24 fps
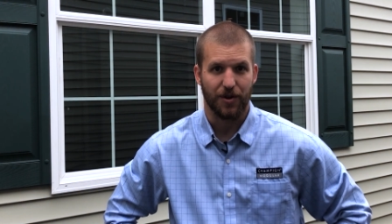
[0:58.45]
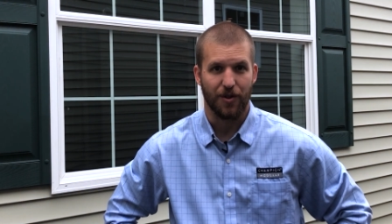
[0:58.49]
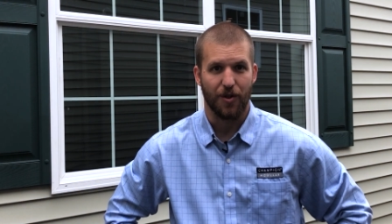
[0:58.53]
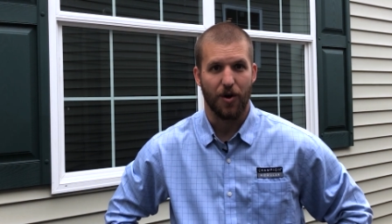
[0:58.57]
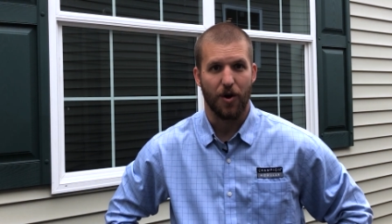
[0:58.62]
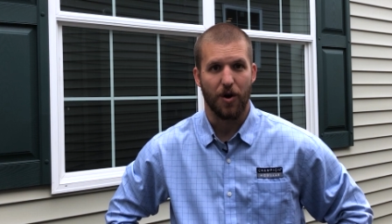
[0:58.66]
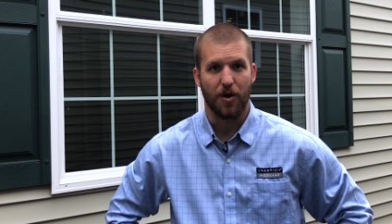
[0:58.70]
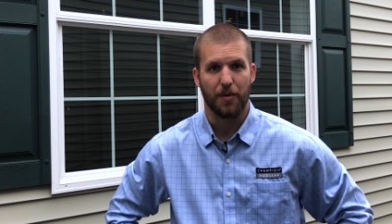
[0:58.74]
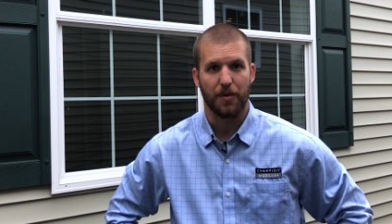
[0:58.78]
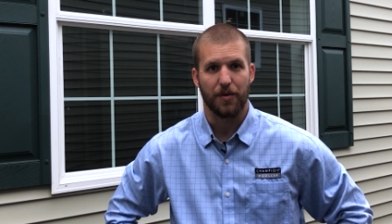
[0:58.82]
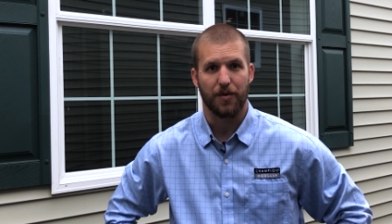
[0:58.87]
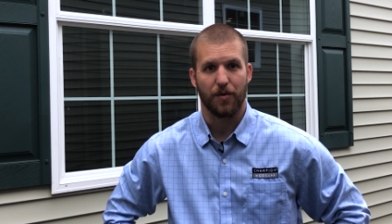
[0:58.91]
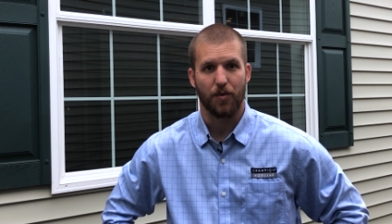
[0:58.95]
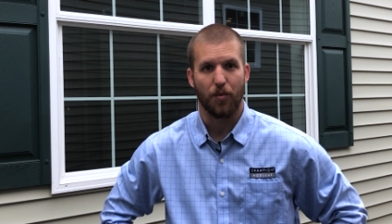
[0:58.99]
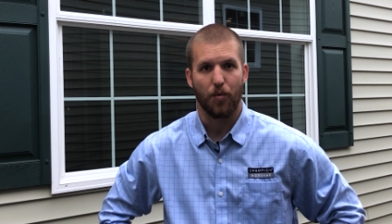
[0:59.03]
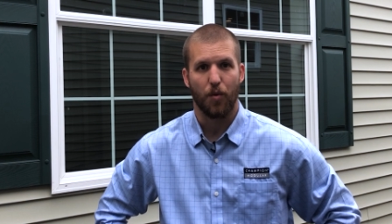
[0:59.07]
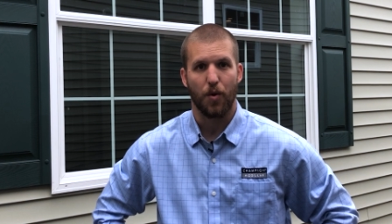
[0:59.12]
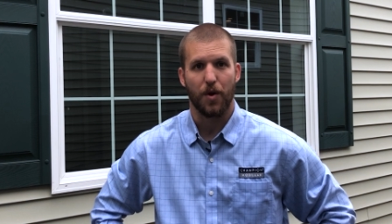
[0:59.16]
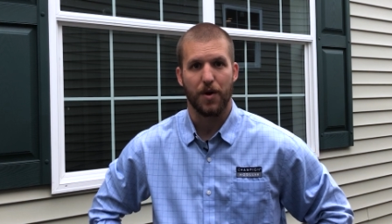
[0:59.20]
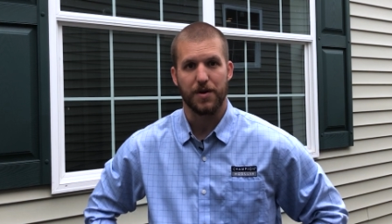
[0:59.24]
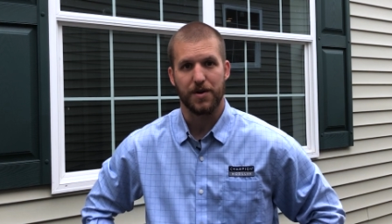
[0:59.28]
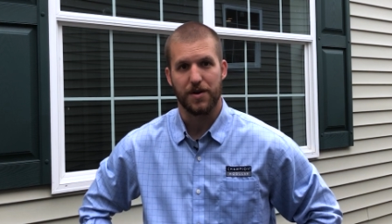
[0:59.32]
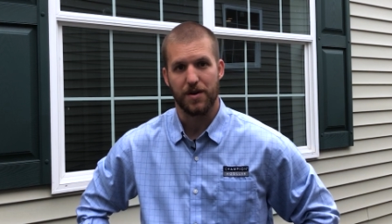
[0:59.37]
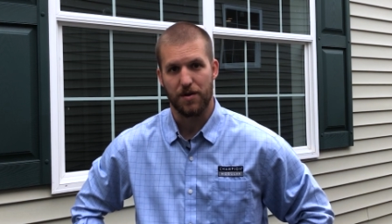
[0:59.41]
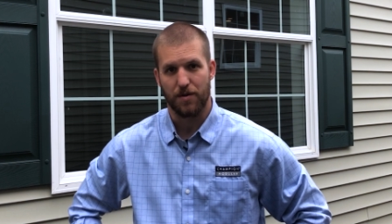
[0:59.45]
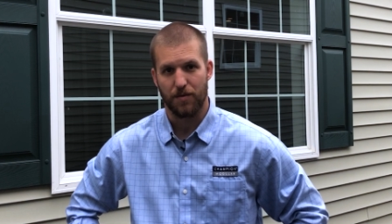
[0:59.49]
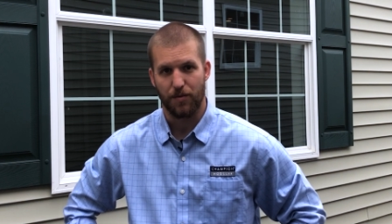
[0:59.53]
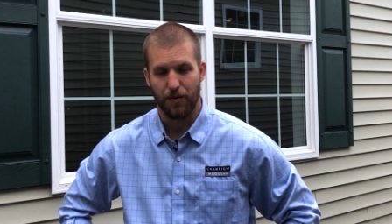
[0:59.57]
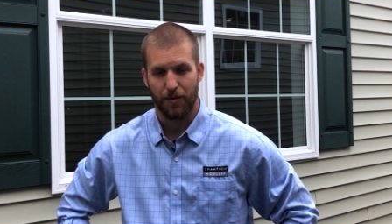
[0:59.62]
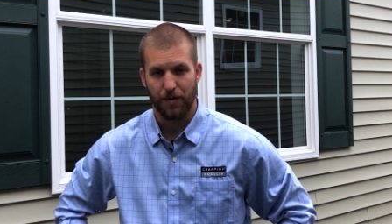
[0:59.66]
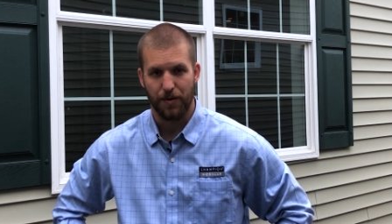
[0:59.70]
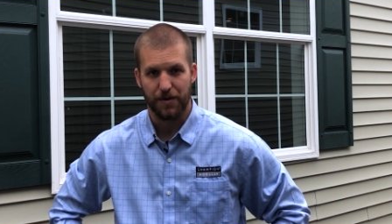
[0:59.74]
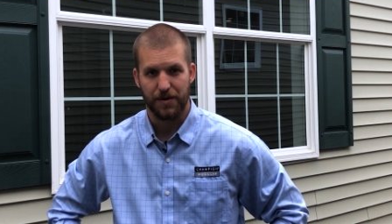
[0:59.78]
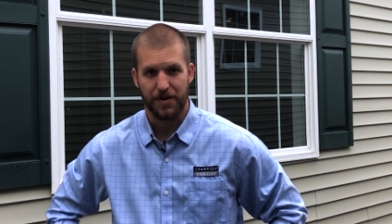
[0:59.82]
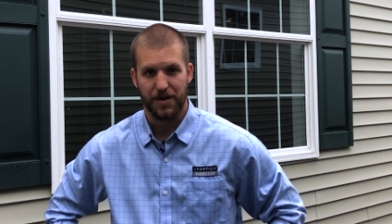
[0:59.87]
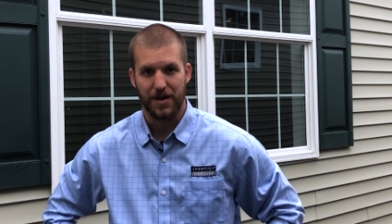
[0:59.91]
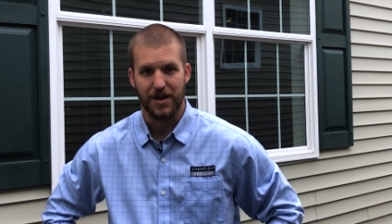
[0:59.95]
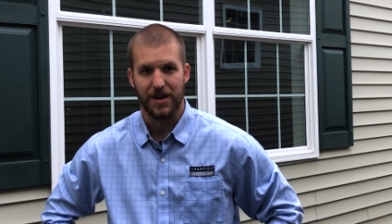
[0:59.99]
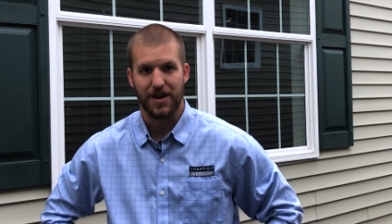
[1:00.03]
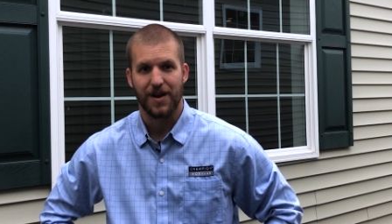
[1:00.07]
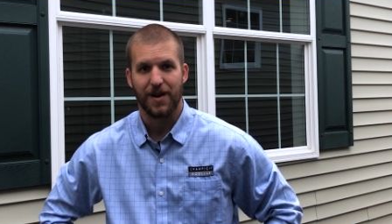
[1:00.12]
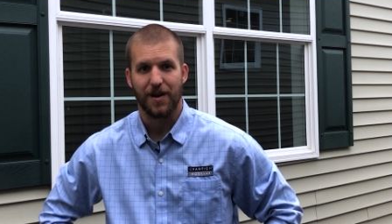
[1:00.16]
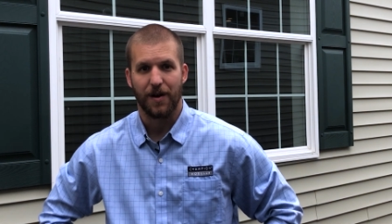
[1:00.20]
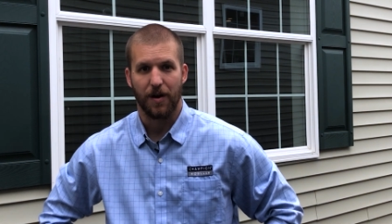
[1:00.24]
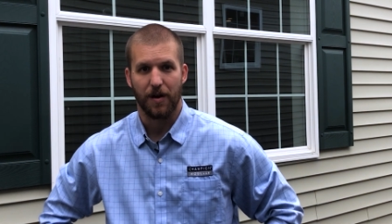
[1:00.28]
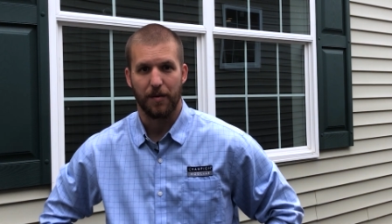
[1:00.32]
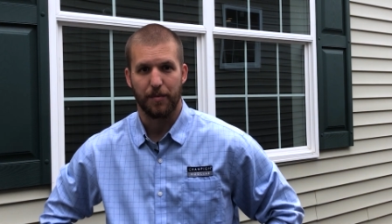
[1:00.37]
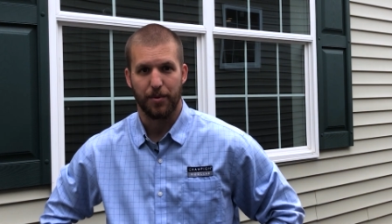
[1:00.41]
along with a one-year warranty
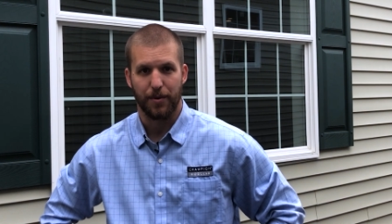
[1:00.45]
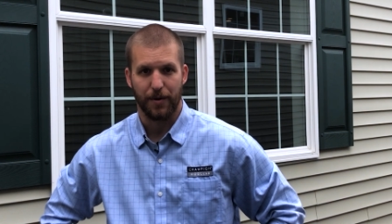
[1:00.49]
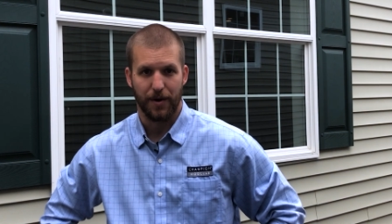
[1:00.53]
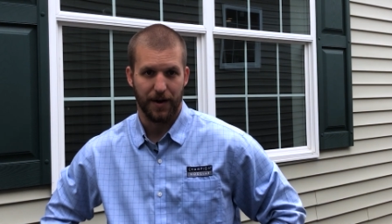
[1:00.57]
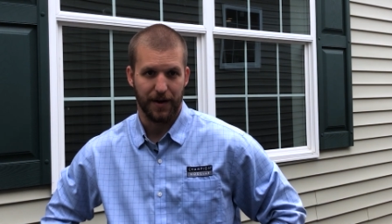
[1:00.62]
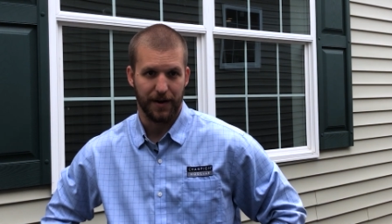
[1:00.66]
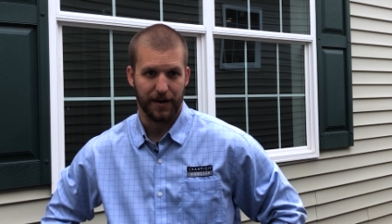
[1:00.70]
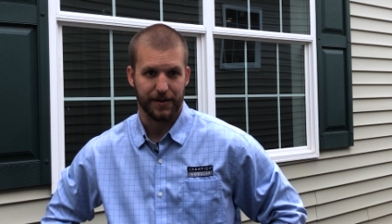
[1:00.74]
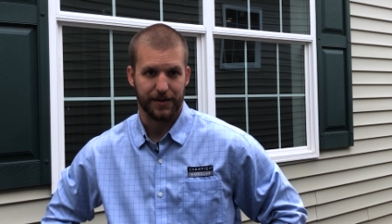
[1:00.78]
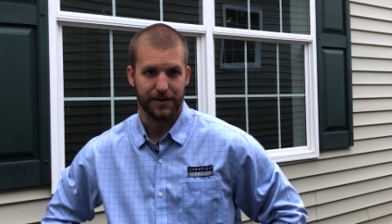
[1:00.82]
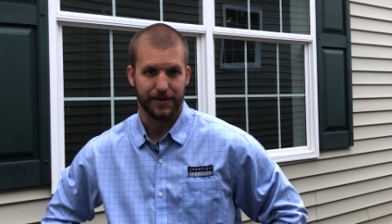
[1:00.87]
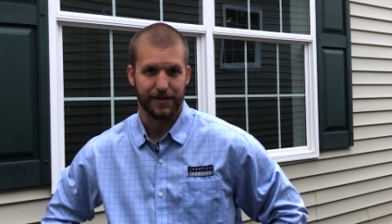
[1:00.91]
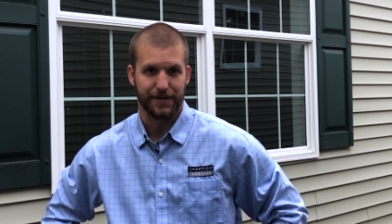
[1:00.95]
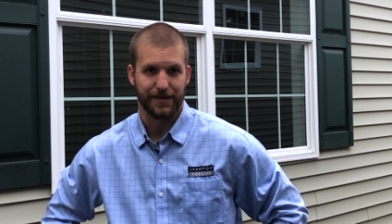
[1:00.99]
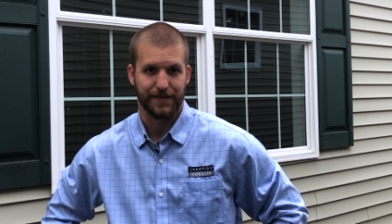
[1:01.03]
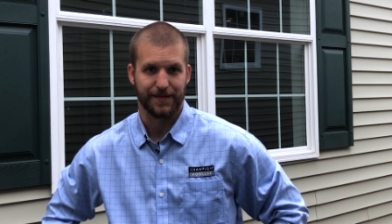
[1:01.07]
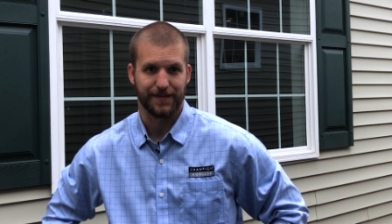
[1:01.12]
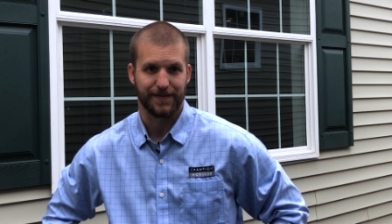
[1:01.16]
on products.